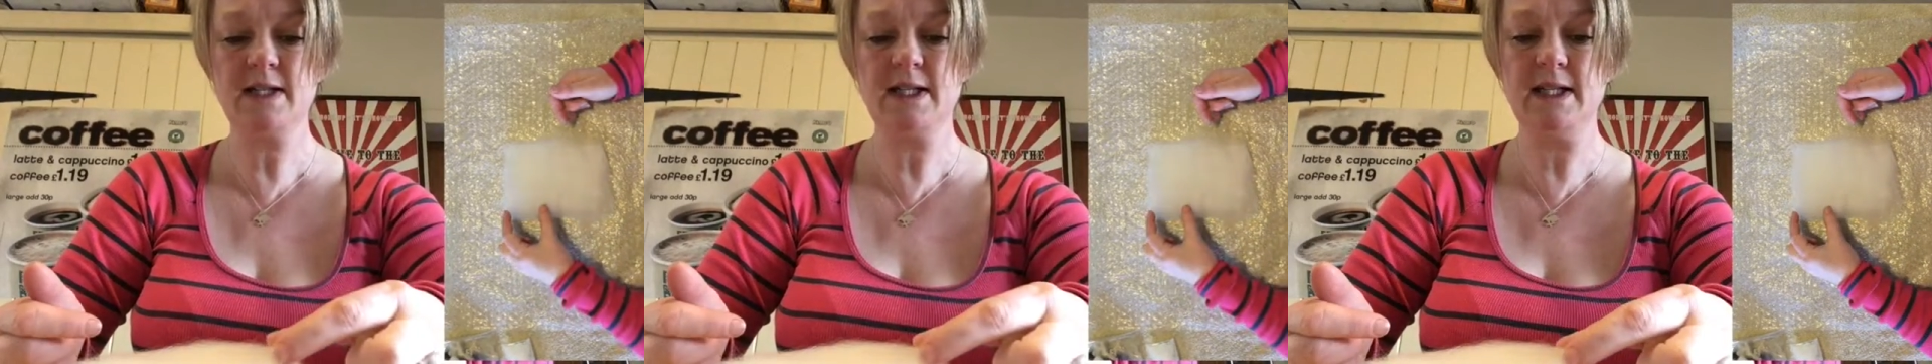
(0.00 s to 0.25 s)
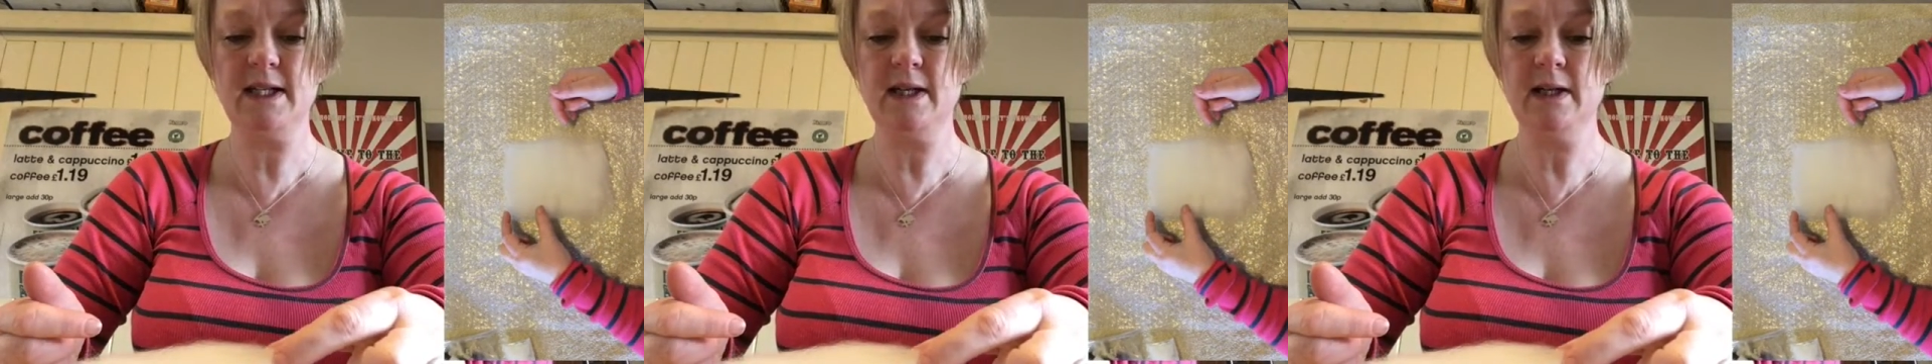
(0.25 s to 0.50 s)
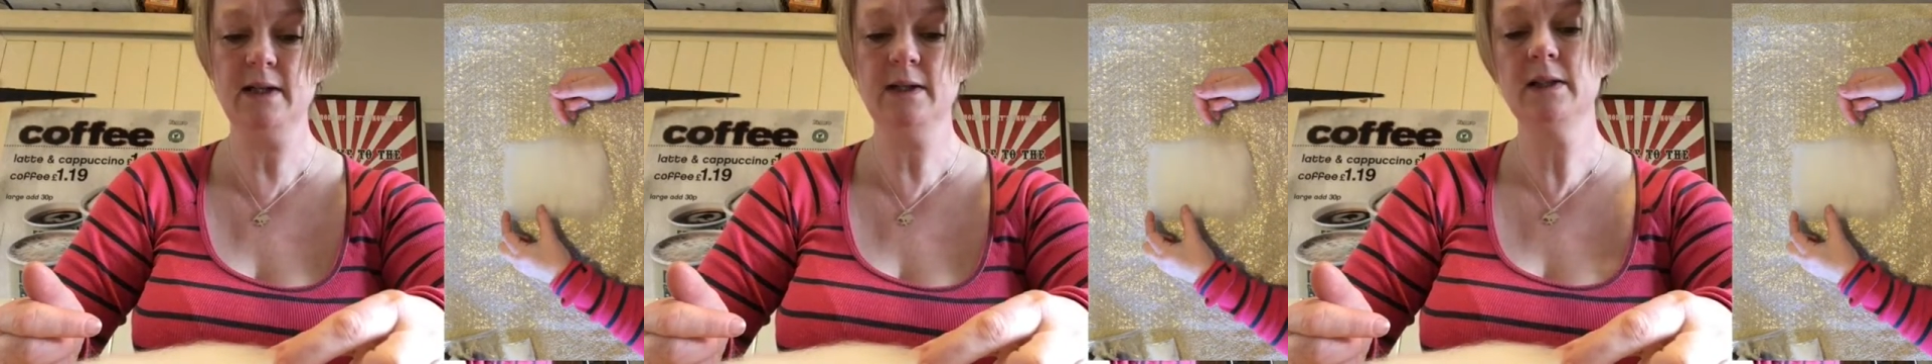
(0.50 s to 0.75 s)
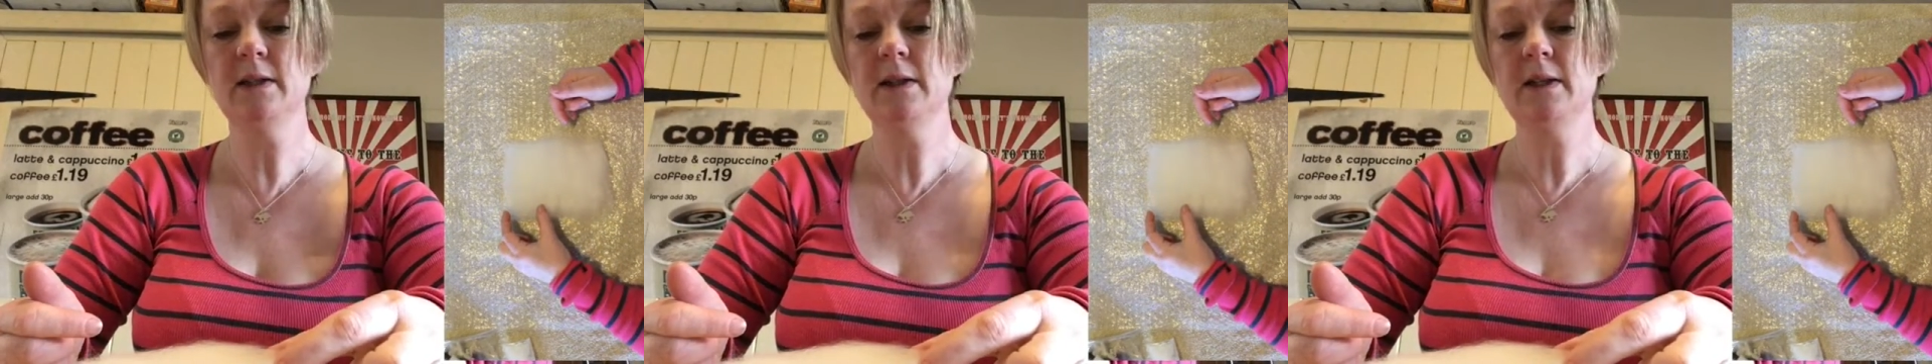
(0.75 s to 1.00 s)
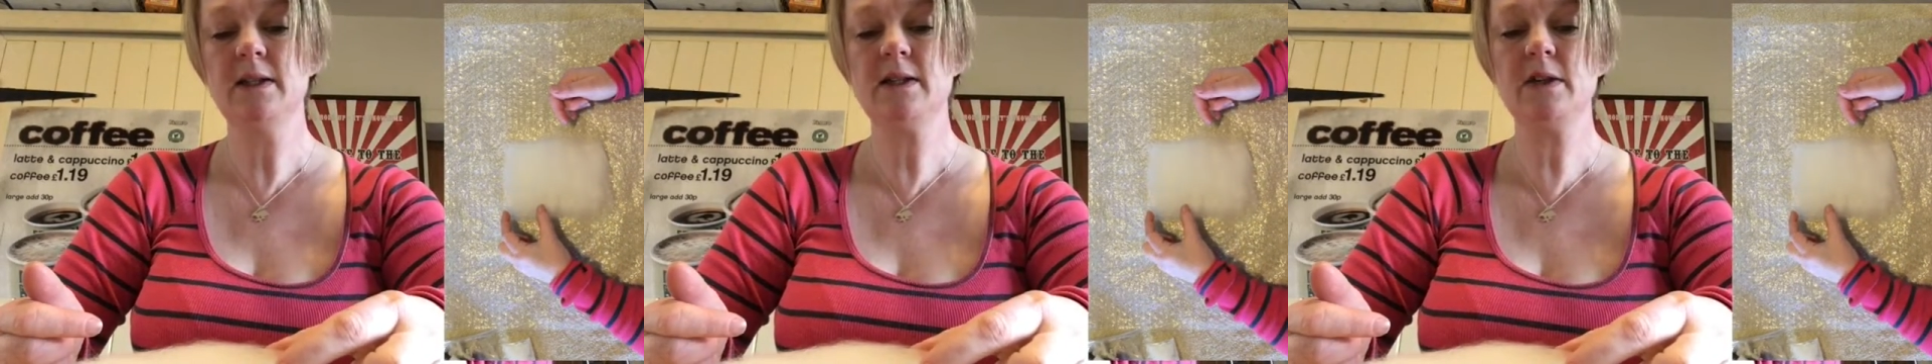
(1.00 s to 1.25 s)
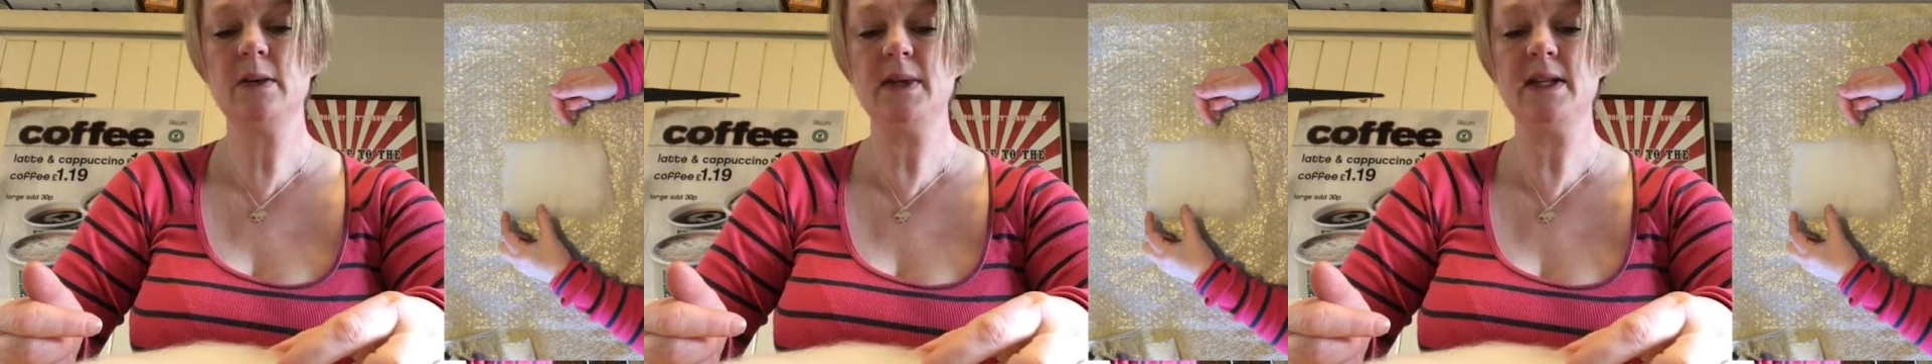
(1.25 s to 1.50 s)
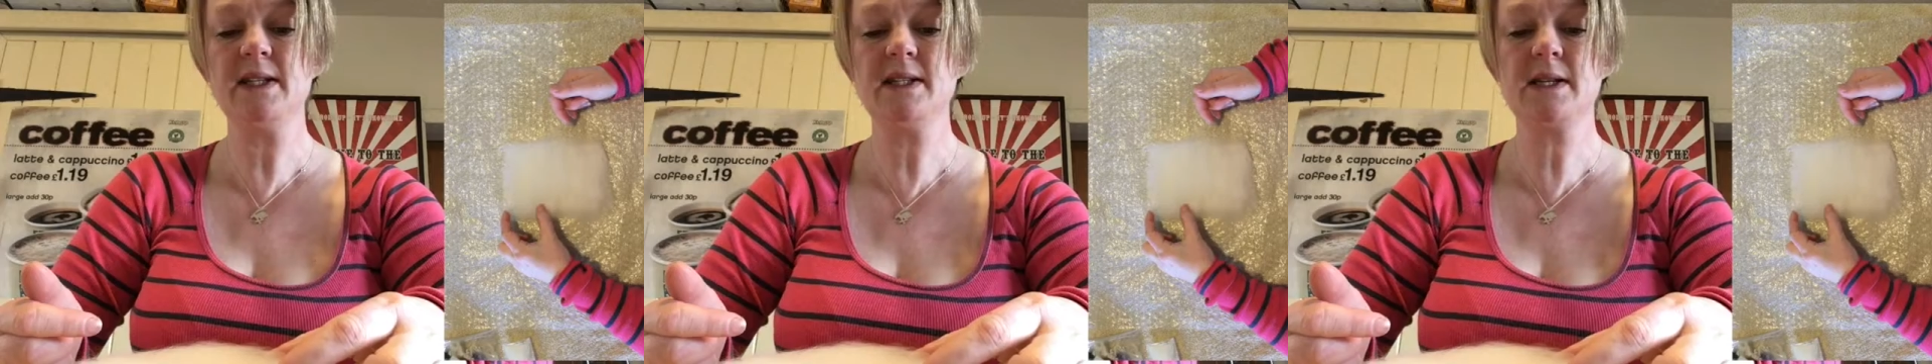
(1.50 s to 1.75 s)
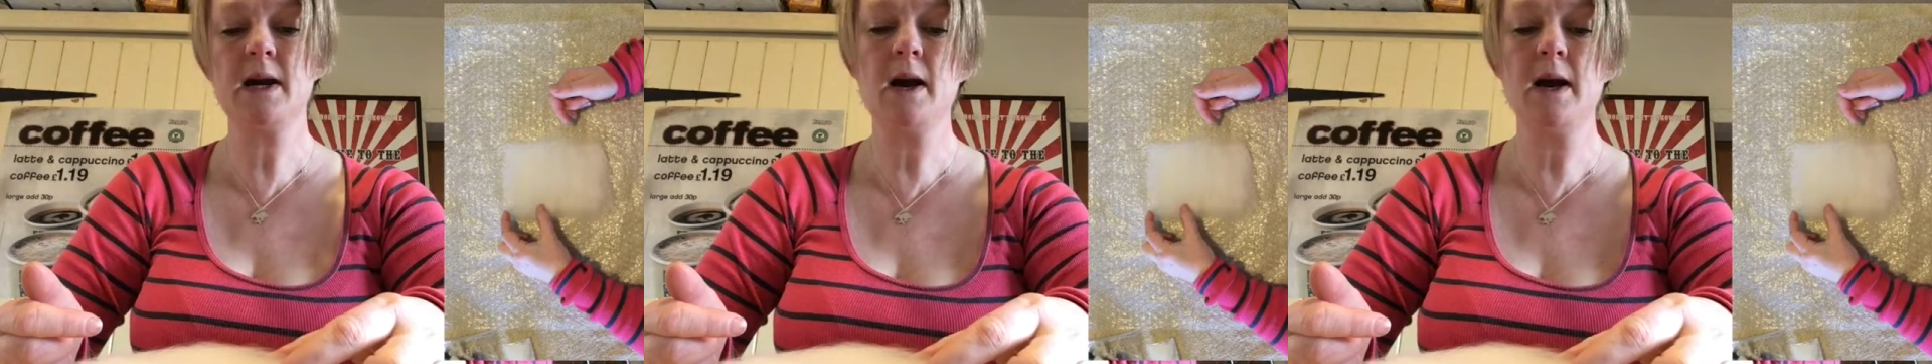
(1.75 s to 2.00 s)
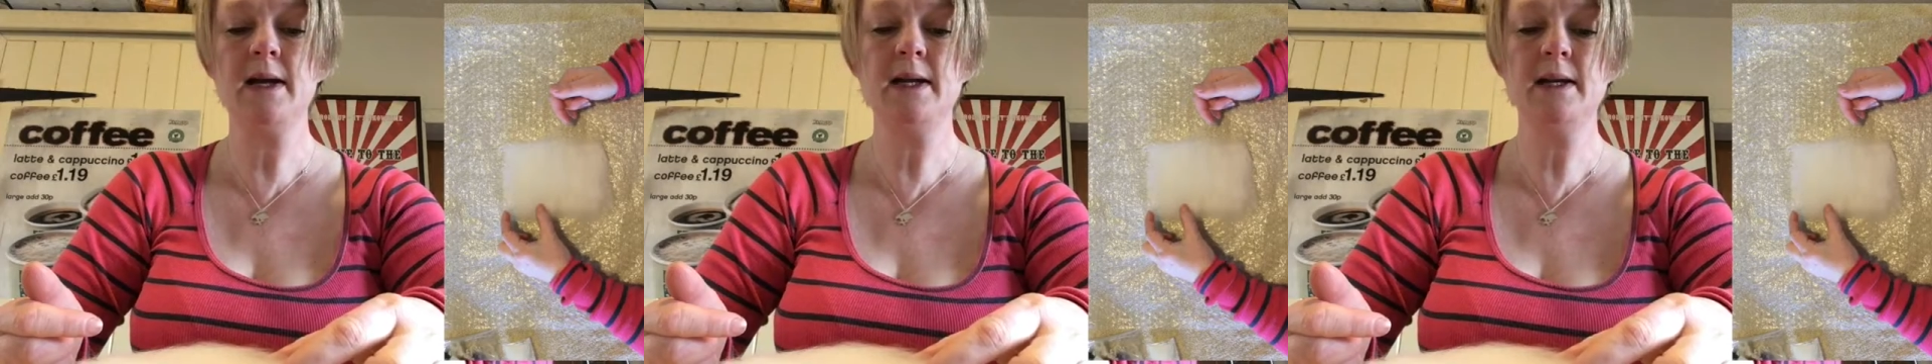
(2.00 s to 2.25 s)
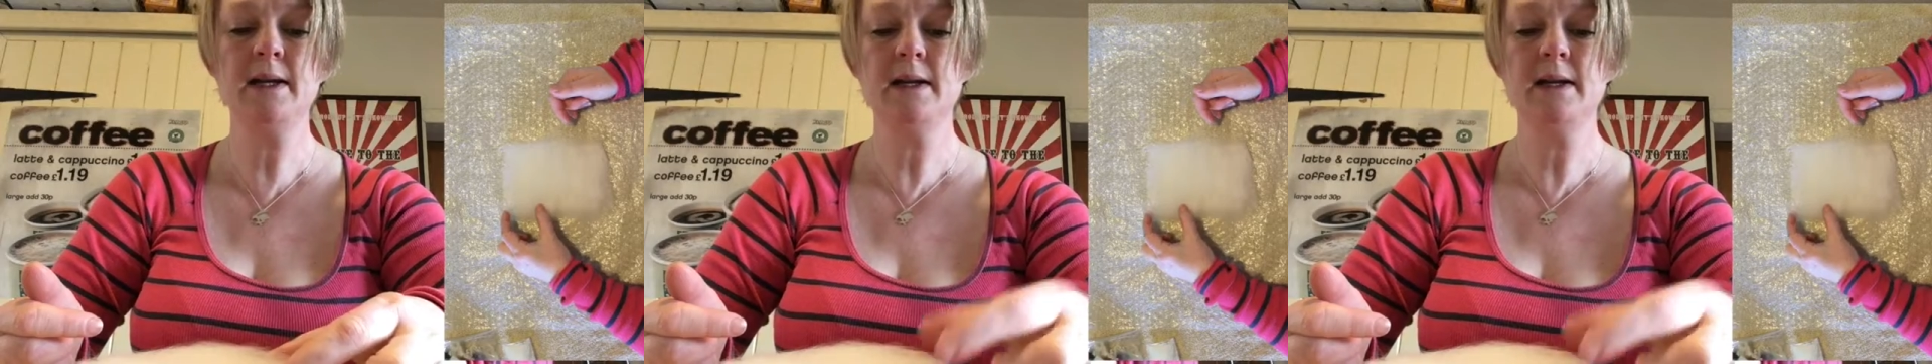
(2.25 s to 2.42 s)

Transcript: here is going to be the sky.